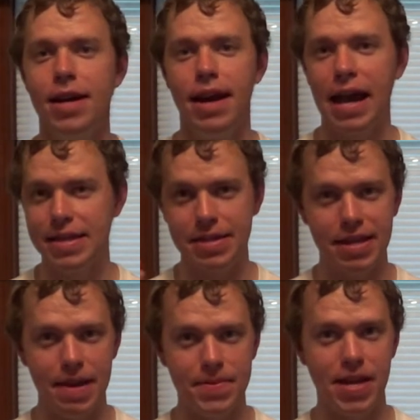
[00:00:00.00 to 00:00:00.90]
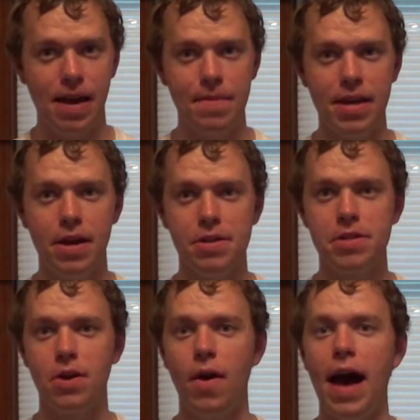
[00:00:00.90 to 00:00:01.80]
At the same time, they
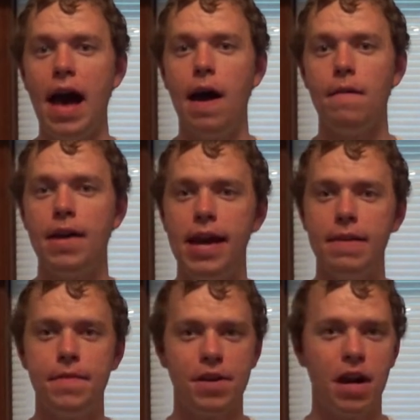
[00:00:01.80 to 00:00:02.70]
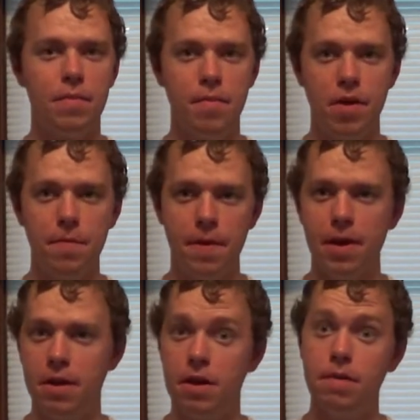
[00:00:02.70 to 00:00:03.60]
also have a Vekoma
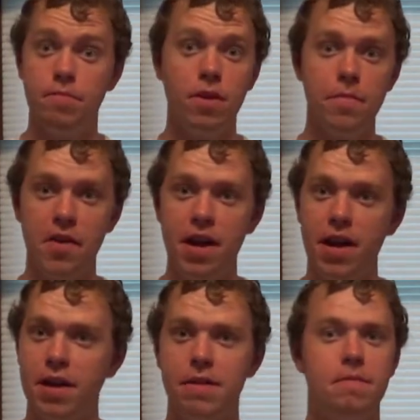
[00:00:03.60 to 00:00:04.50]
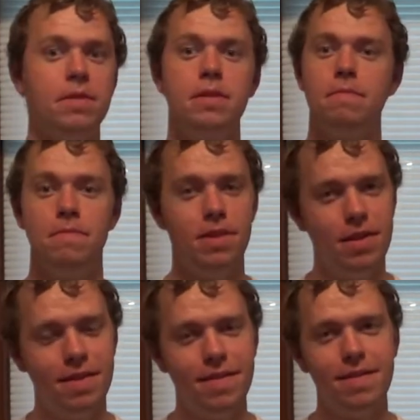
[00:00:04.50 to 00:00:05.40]
Boomerang called Boomerang.
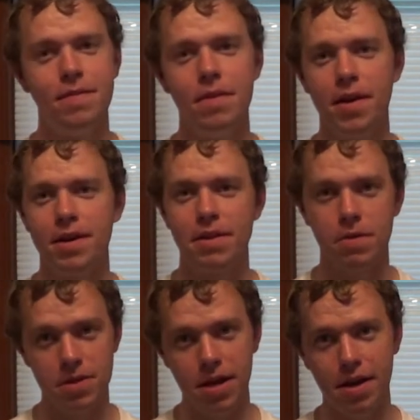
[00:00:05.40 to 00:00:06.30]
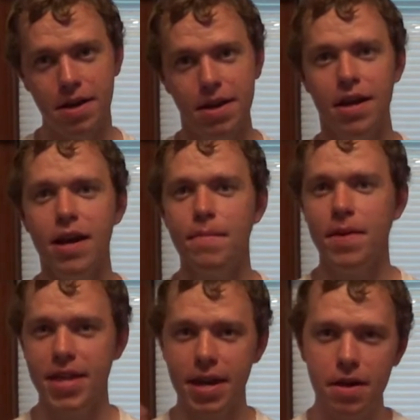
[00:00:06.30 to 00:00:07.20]
Boomerang, no duh.
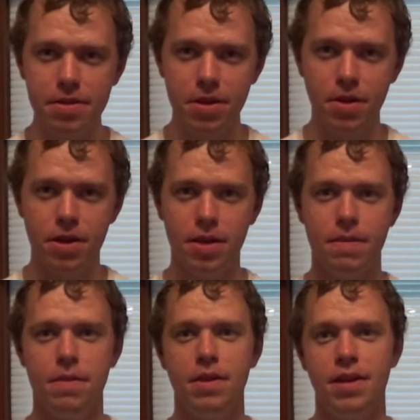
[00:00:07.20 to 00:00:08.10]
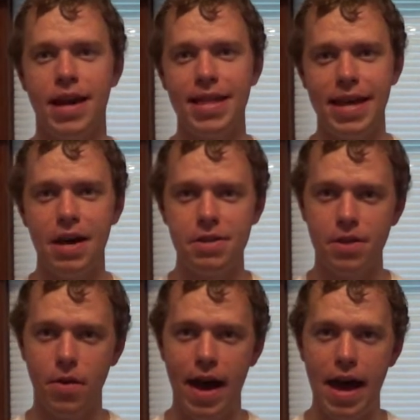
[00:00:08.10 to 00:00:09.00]
But they also
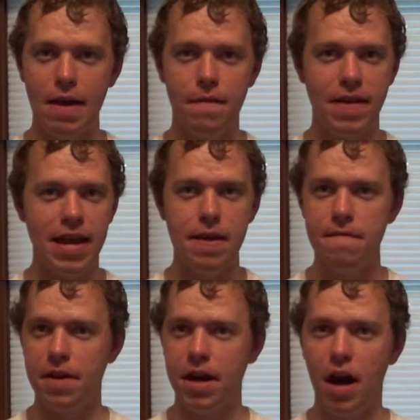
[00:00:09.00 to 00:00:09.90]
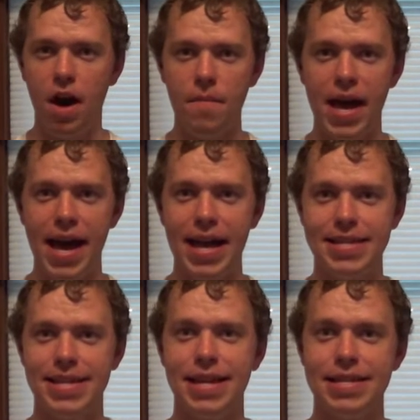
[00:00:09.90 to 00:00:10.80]
have a Vekoma
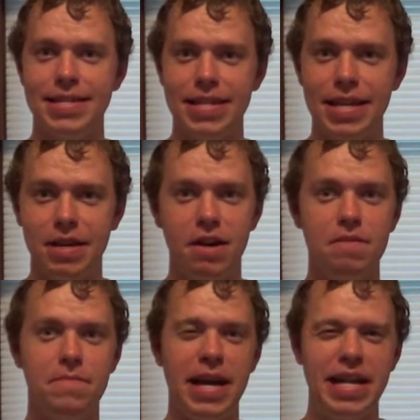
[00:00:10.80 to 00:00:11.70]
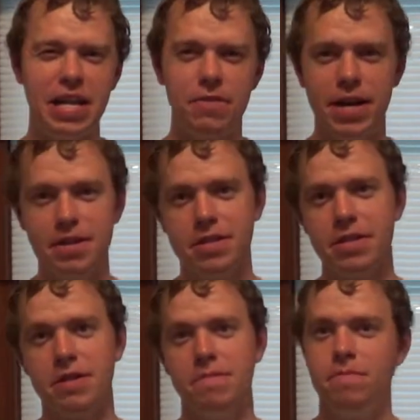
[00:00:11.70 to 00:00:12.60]
SLC called Mine
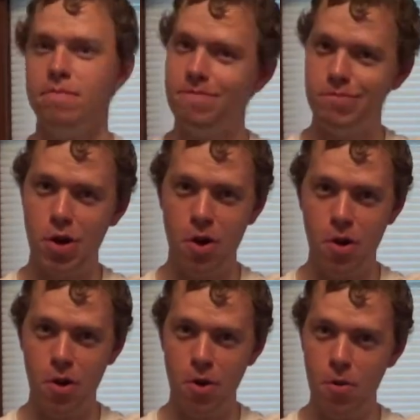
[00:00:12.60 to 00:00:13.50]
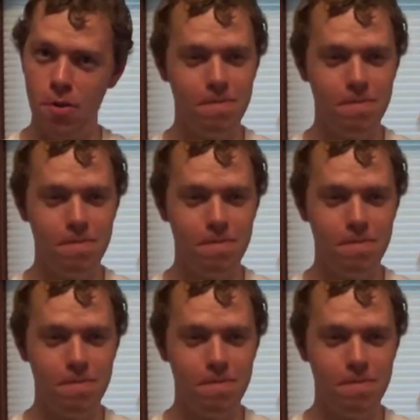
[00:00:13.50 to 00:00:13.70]
Eraser. Boo.